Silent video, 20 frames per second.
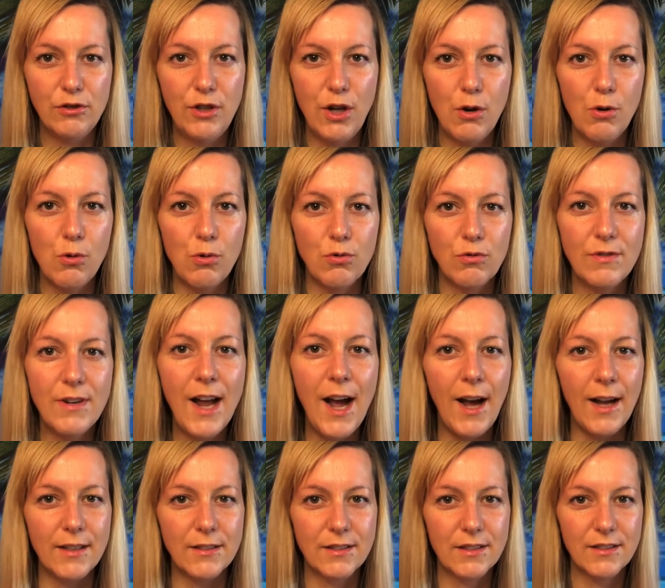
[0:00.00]
do
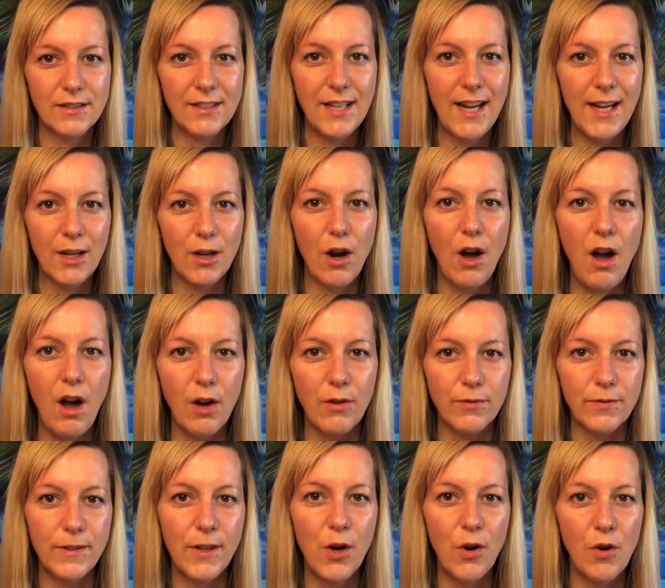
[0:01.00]
not take
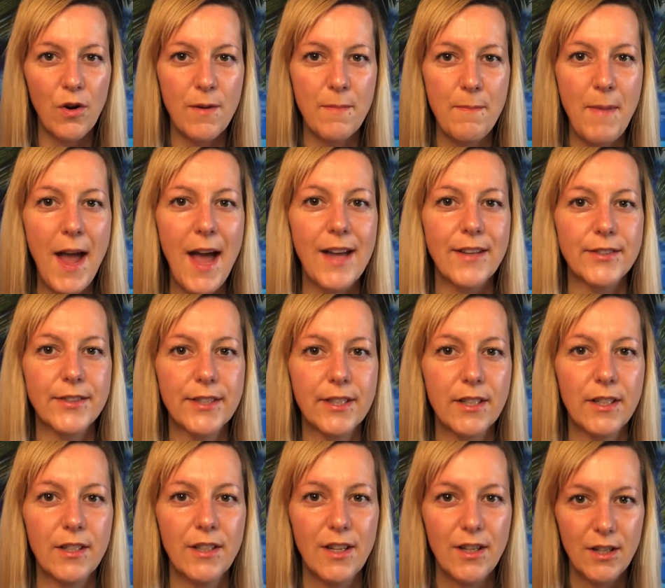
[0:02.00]
off your mask.